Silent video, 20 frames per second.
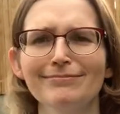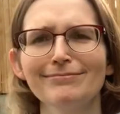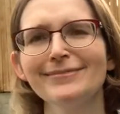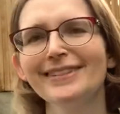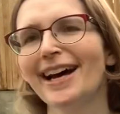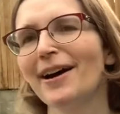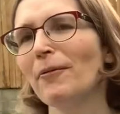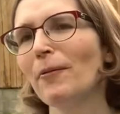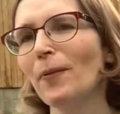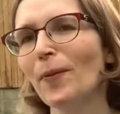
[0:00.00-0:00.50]

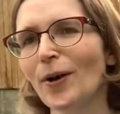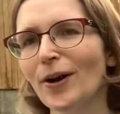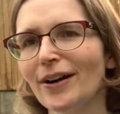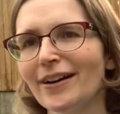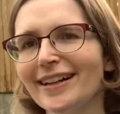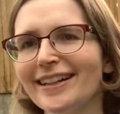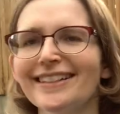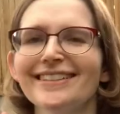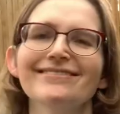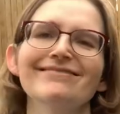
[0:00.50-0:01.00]
Not
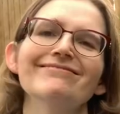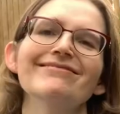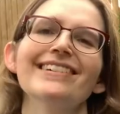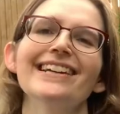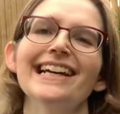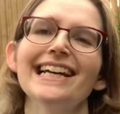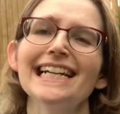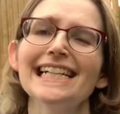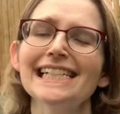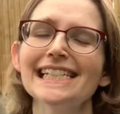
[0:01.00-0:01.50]
work.
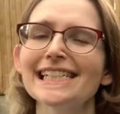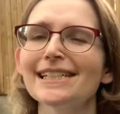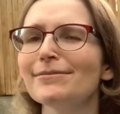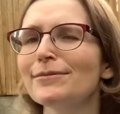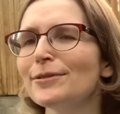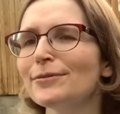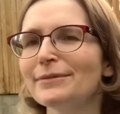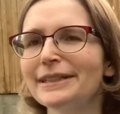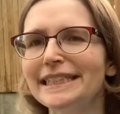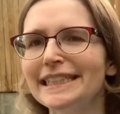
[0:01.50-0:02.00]

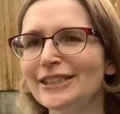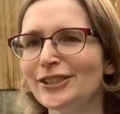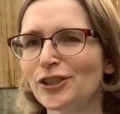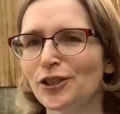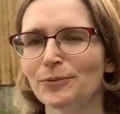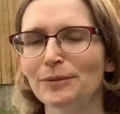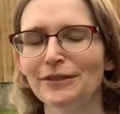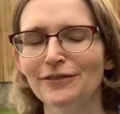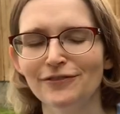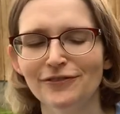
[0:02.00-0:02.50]
Summer reading
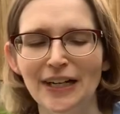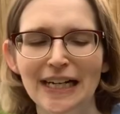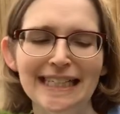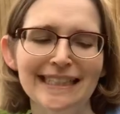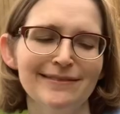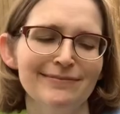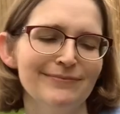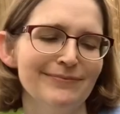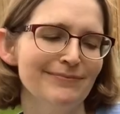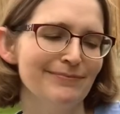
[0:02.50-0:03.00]
should be
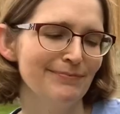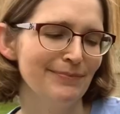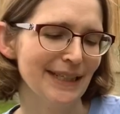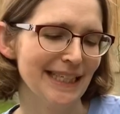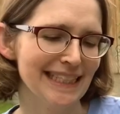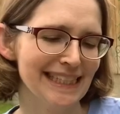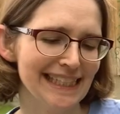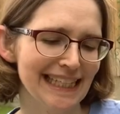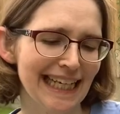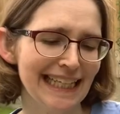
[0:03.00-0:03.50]
fun,
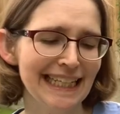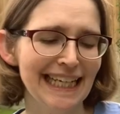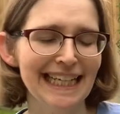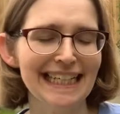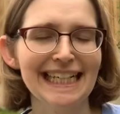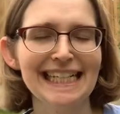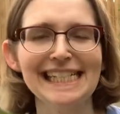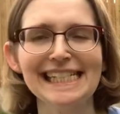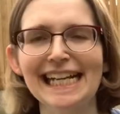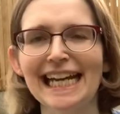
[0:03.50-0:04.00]
but, and like
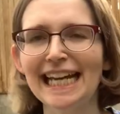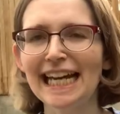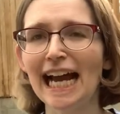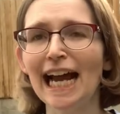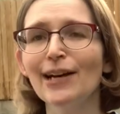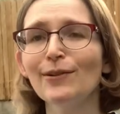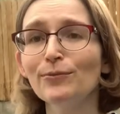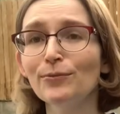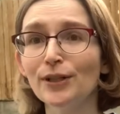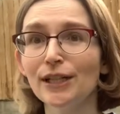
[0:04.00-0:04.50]
I said,
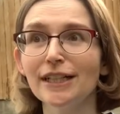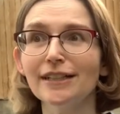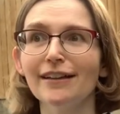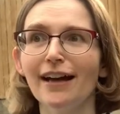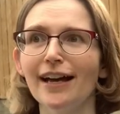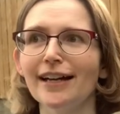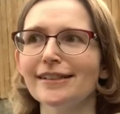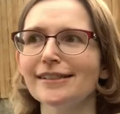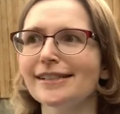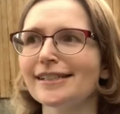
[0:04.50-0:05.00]
I
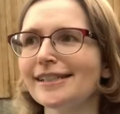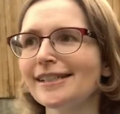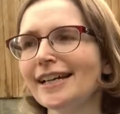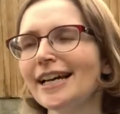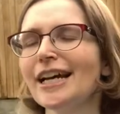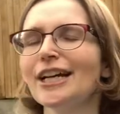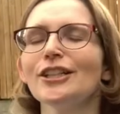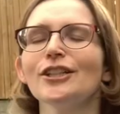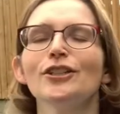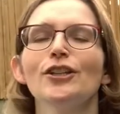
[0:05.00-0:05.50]
realize,
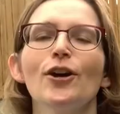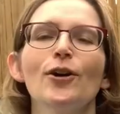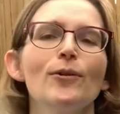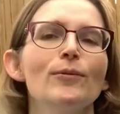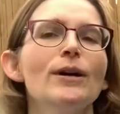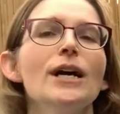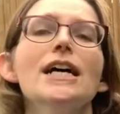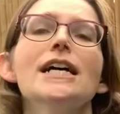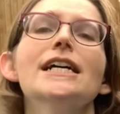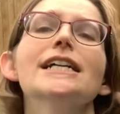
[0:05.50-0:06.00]
you know,
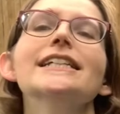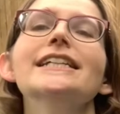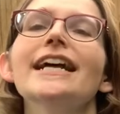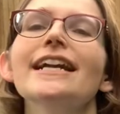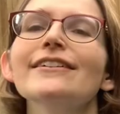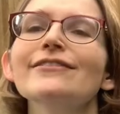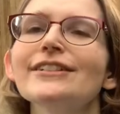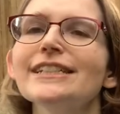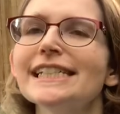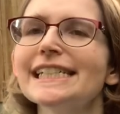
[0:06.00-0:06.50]
none
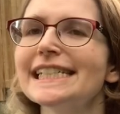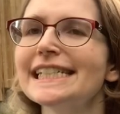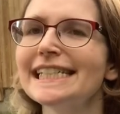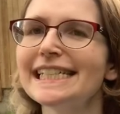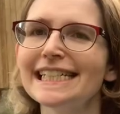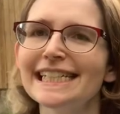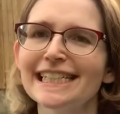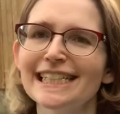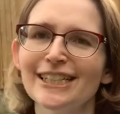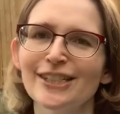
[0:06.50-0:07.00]
of us
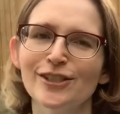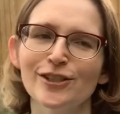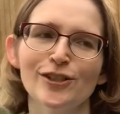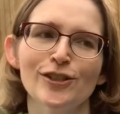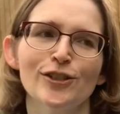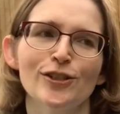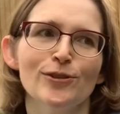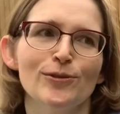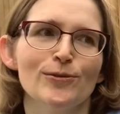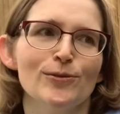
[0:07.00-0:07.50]
need an
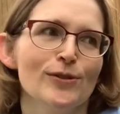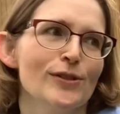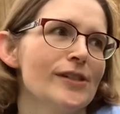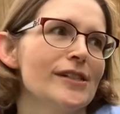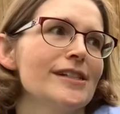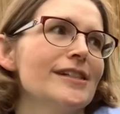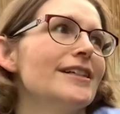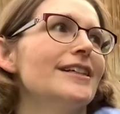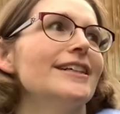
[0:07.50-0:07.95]
excuse